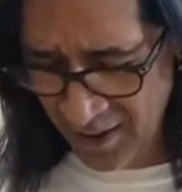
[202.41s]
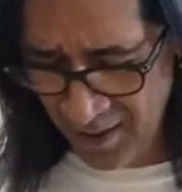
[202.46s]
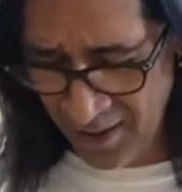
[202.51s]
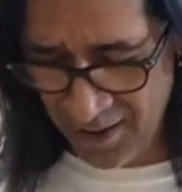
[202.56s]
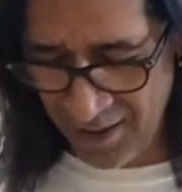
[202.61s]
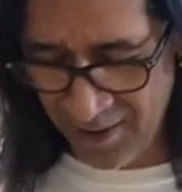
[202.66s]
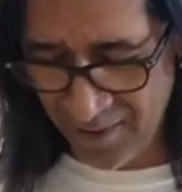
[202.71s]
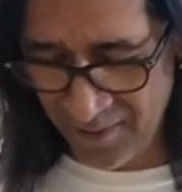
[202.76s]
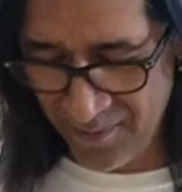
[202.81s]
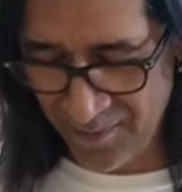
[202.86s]

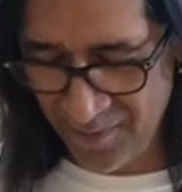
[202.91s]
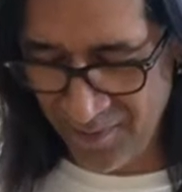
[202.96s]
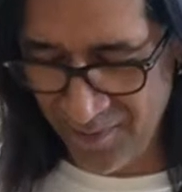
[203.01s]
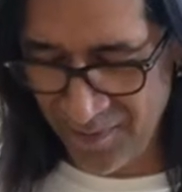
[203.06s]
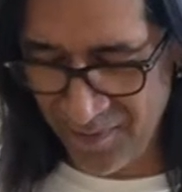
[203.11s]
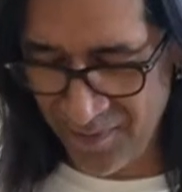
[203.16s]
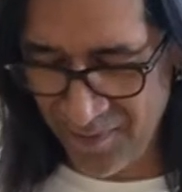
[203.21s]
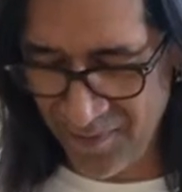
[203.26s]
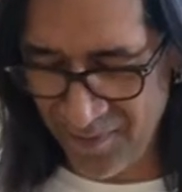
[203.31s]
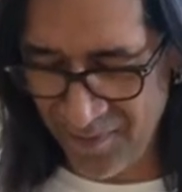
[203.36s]

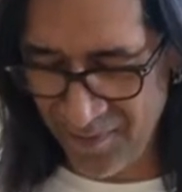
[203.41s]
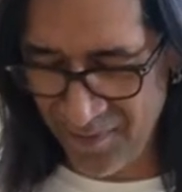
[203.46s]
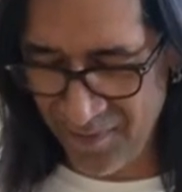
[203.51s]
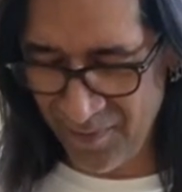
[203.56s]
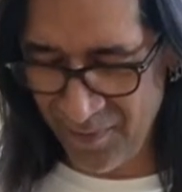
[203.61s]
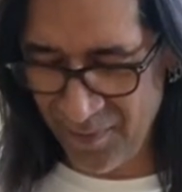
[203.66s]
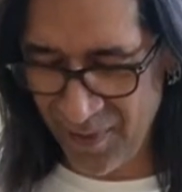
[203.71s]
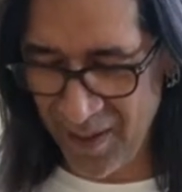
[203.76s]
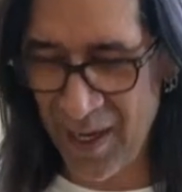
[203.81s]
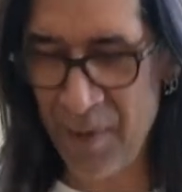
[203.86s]

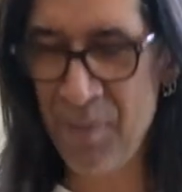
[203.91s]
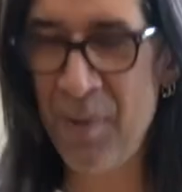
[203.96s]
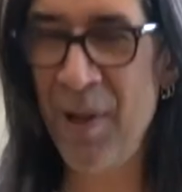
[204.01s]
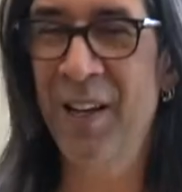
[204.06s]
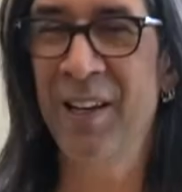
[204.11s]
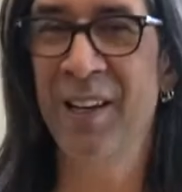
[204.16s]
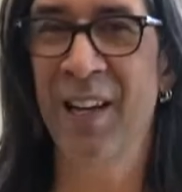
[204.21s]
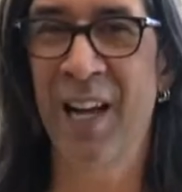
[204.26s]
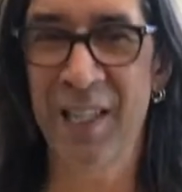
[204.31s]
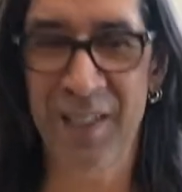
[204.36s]
But
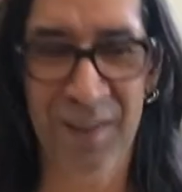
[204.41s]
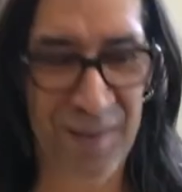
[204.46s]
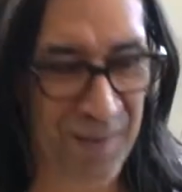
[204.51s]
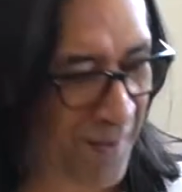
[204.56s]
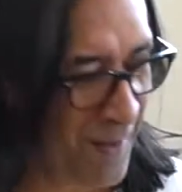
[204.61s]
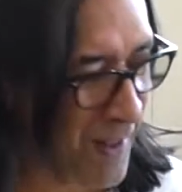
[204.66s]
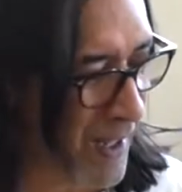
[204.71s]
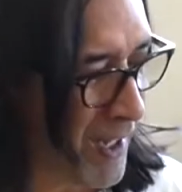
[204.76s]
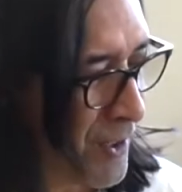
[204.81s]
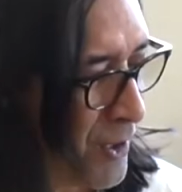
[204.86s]

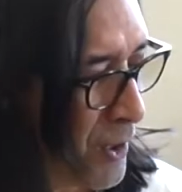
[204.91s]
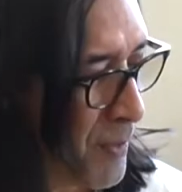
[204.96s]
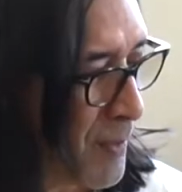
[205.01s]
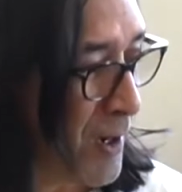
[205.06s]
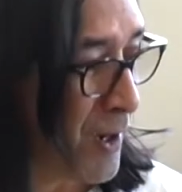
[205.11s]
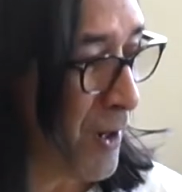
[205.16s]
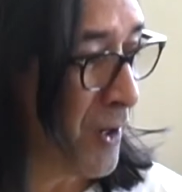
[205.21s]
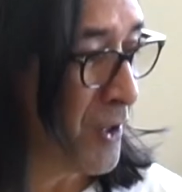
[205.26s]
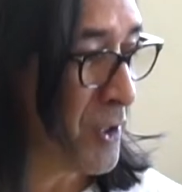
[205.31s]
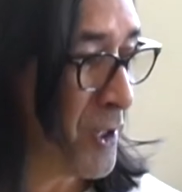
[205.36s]
it took
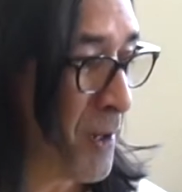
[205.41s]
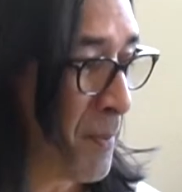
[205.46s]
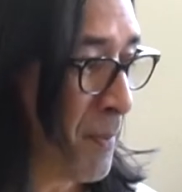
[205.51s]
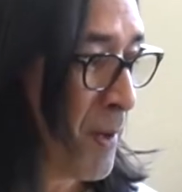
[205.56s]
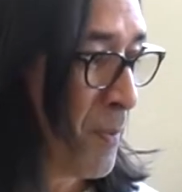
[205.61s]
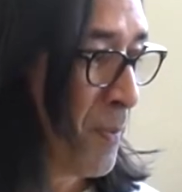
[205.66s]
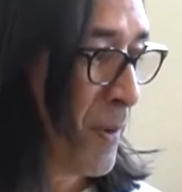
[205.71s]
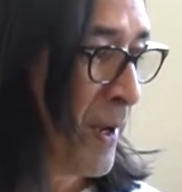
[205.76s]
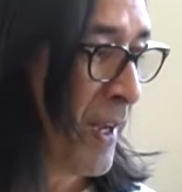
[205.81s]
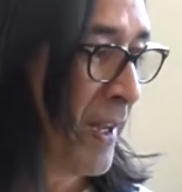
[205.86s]
me all
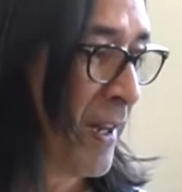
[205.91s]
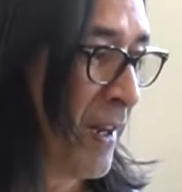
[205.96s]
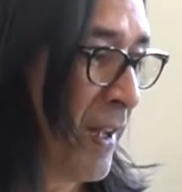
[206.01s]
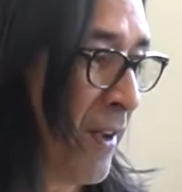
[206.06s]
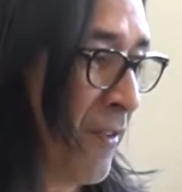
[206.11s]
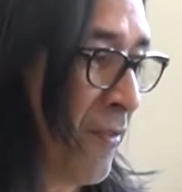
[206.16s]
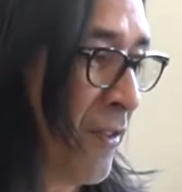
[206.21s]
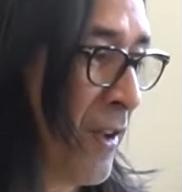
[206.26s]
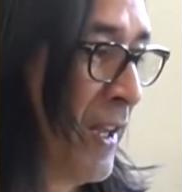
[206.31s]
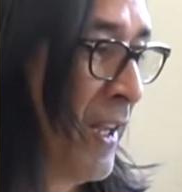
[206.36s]
summer to pay it
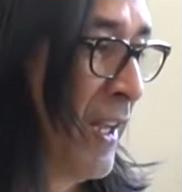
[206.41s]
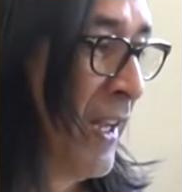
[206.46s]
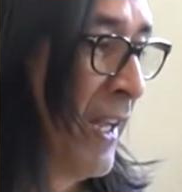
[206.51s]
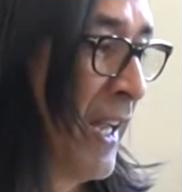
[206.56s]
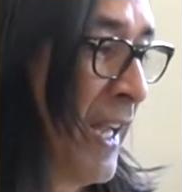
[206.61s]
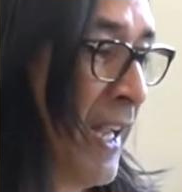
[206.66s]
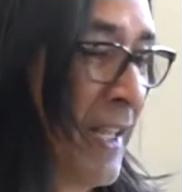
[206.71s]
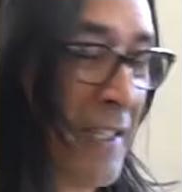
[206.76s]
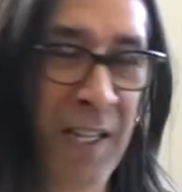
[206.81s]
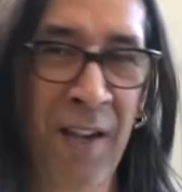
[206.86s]
off.
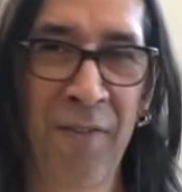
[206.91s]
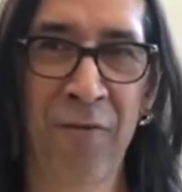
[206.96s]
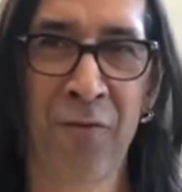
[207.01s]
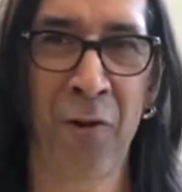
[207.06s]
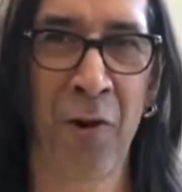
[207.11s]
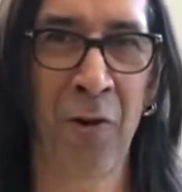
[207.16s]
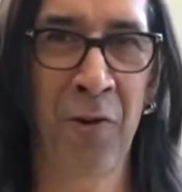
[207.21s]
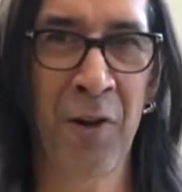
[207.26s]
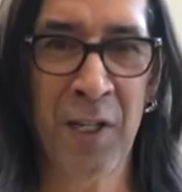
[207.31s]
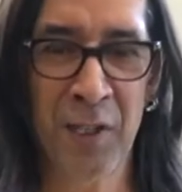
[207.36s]
As I've
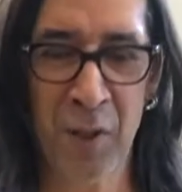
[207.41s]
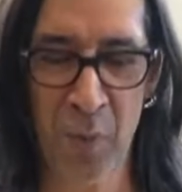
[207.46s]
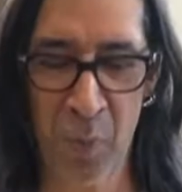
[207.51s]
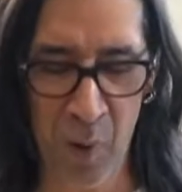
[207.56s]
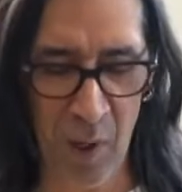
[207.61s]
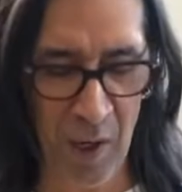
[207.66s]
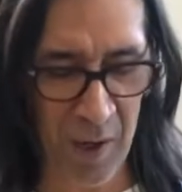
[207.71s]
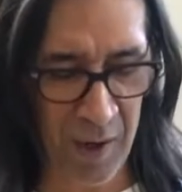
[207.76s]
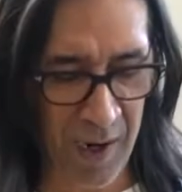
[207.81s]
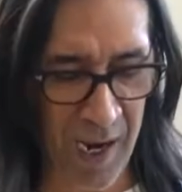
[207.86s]
grown as a
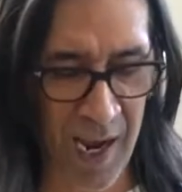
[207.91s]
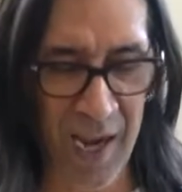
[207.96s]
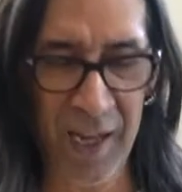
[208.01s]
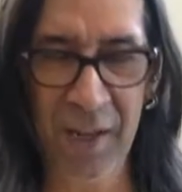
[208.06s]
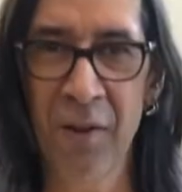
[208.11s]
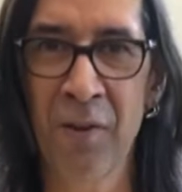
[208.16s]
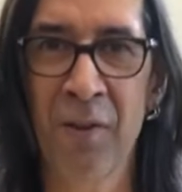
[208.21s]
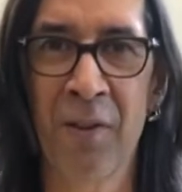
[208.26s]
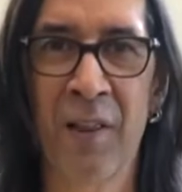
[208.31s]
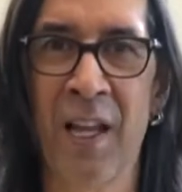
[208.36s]
player, I
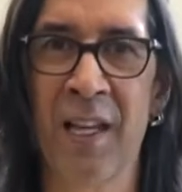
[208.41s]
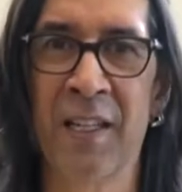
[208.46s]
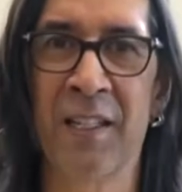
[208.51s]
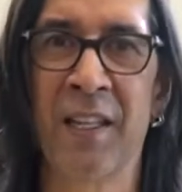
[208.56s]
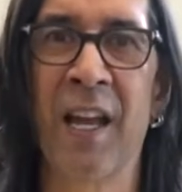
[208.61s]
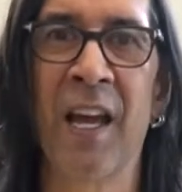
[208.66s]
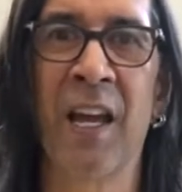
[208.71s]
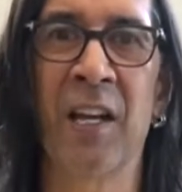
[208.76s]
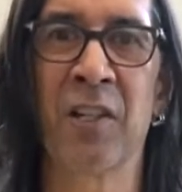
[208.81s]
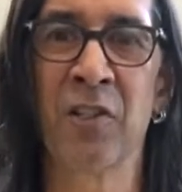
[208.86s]
don't like
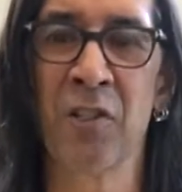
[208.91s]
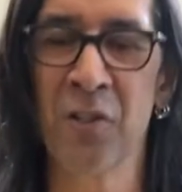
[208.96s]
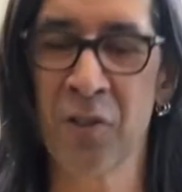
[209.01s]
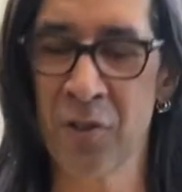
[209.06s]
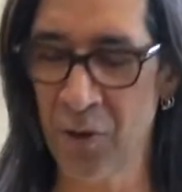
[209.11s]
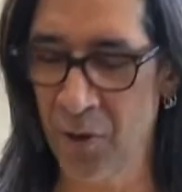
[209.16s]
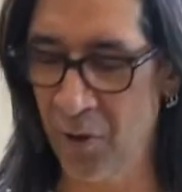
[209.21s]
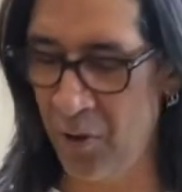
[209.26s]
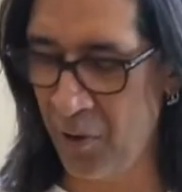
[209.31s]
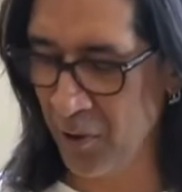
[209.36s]
the action
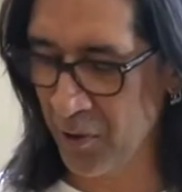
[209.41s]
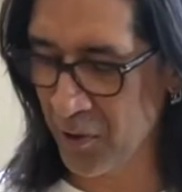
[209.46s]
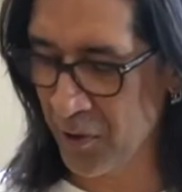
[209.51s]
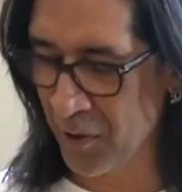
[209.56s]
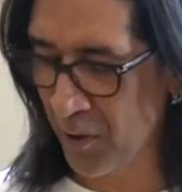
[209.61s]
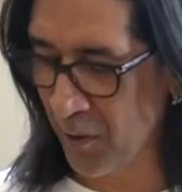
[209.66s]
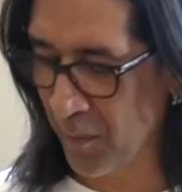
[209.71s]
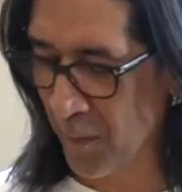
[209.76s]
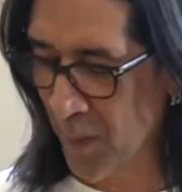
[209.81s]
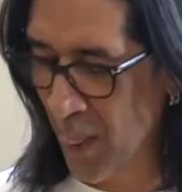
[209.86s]
solo.
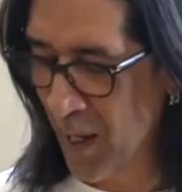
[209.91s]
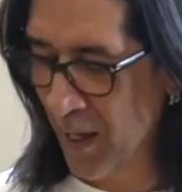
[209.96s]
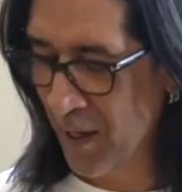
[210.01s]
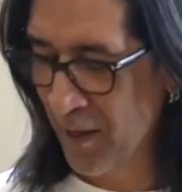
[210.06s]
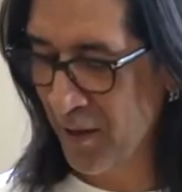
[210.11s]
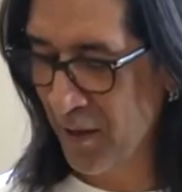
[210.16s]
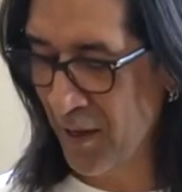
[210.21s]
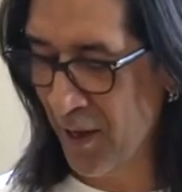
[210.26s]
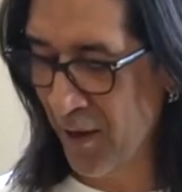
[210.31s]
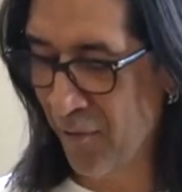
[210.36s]
So
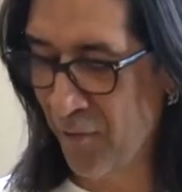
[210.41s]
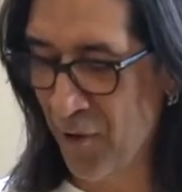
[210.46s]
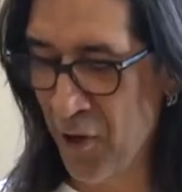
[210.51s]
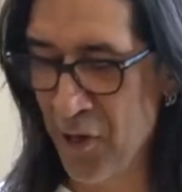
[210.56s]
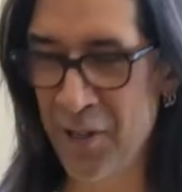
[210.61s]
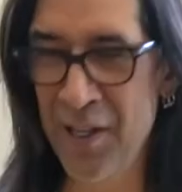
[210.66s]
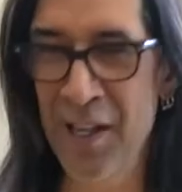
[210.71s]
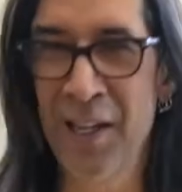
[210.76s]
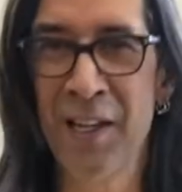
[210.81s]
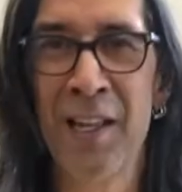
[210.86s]
if
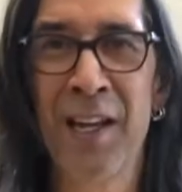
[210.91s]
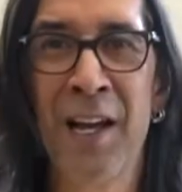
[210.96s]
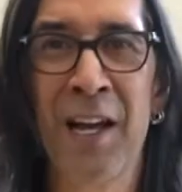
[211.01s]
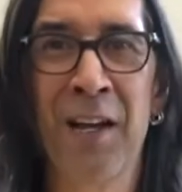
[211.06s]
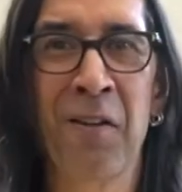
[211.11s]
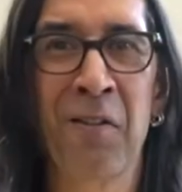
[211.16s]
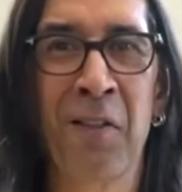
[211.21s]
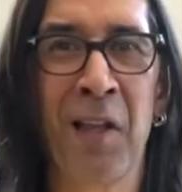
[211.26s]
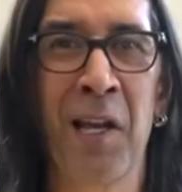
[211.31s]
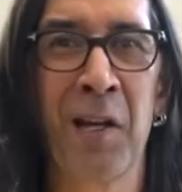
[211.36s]
there's anything I
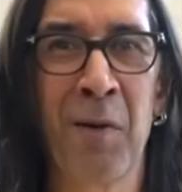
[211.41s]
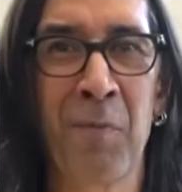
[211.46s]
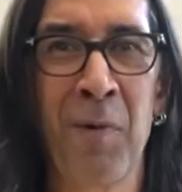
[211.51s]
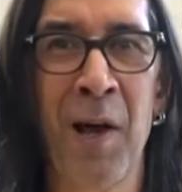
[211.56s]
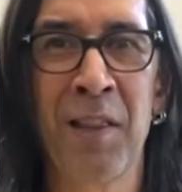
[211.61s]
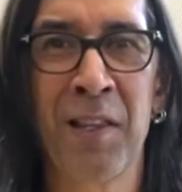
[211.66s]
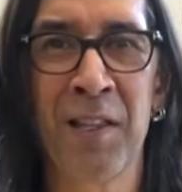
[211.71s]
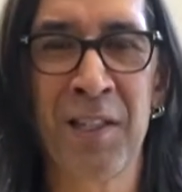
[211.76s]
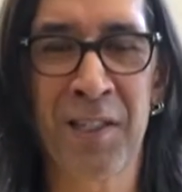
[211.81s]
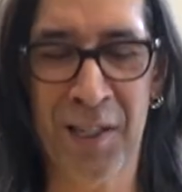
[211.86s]
don't like
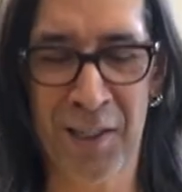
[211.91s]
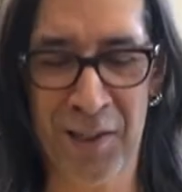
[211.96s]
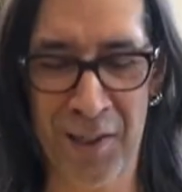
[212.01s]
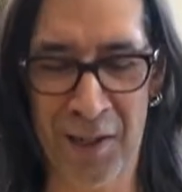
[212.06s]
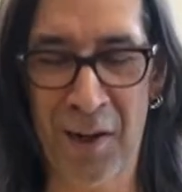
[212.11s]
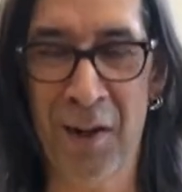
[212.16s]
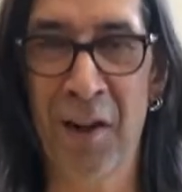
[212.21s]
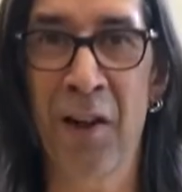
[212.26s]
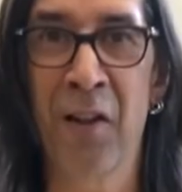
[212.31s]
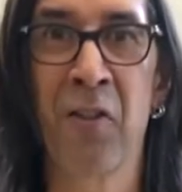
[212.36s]
about this
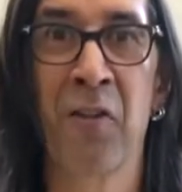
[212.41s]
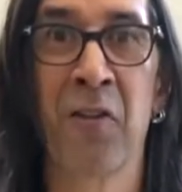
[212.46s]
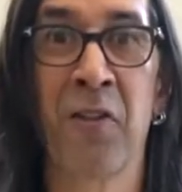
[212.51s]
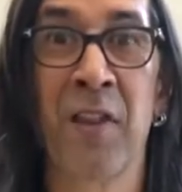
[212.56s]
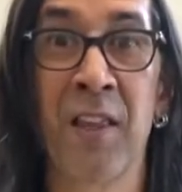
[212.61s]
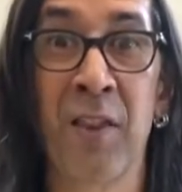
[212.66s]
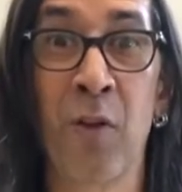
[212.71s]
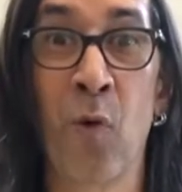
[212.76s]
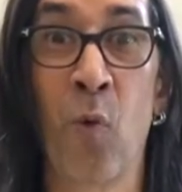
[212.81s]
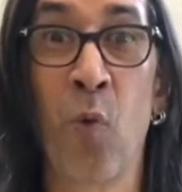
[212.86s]
guitar other
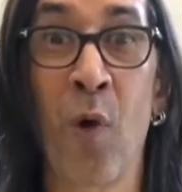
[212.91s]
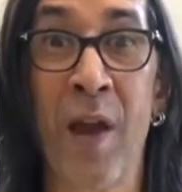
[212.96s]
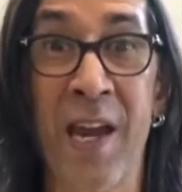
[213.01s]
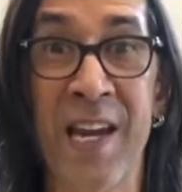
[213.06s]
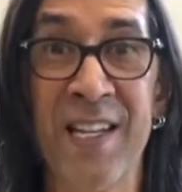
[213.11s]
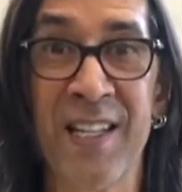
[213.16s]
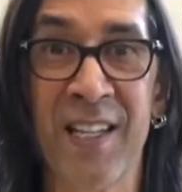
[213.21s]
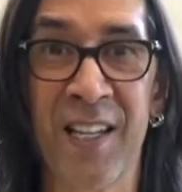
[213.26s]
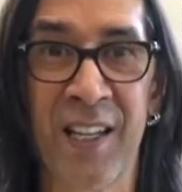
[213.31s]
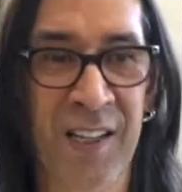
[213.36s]
than the
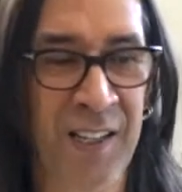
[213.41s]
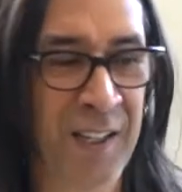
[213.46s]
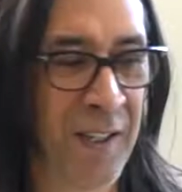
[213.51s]
weight,